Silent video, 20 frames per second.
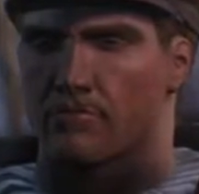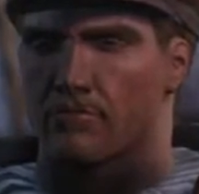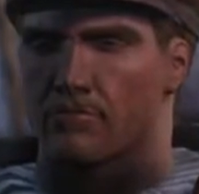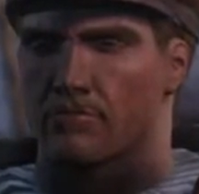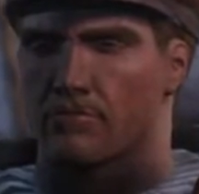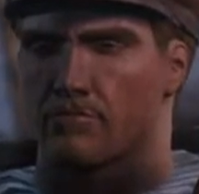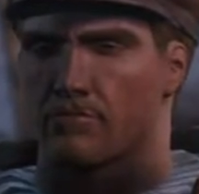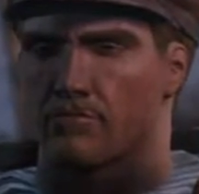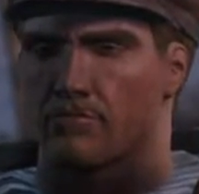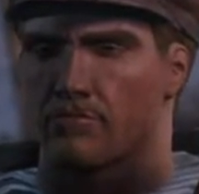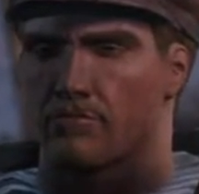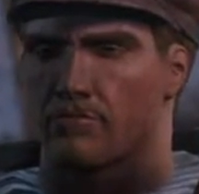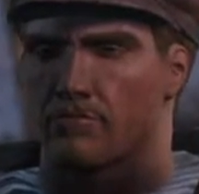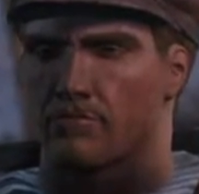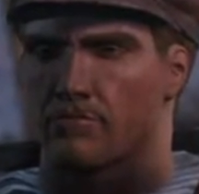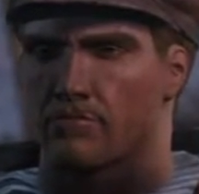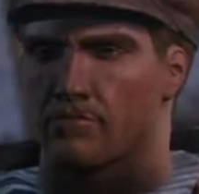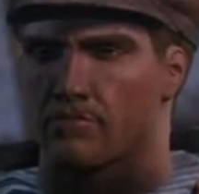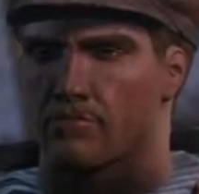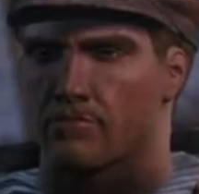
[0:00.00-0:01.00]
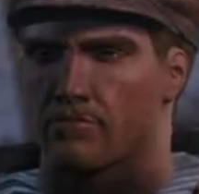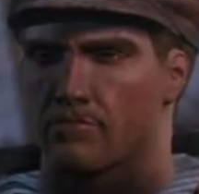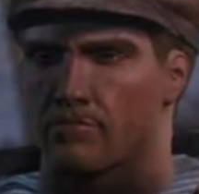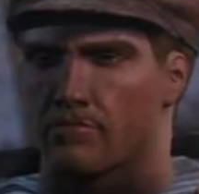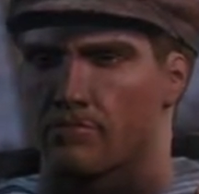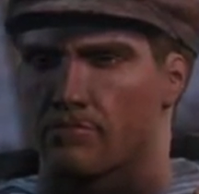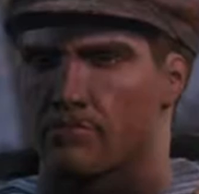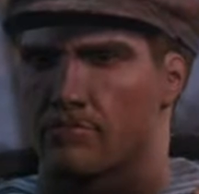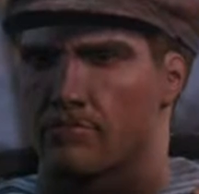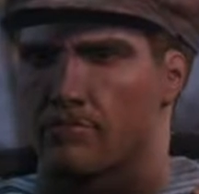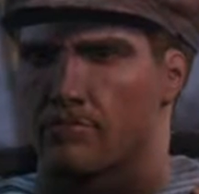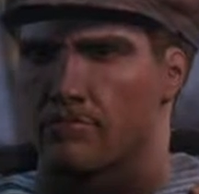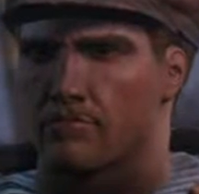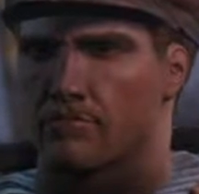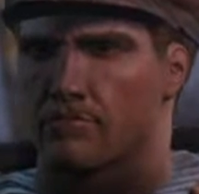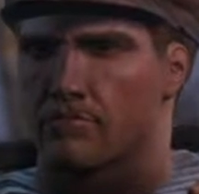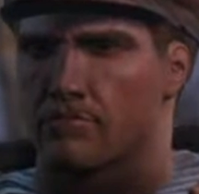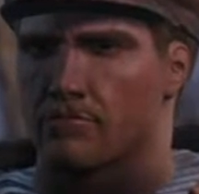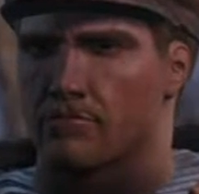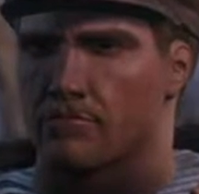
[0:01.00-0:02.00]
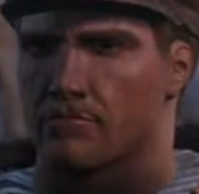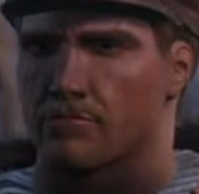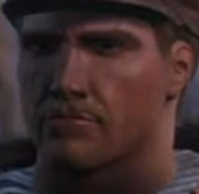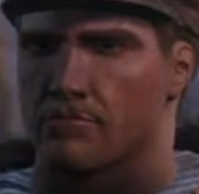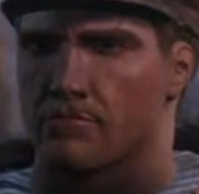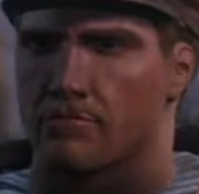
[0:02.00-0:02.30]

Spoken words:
(no one is talking)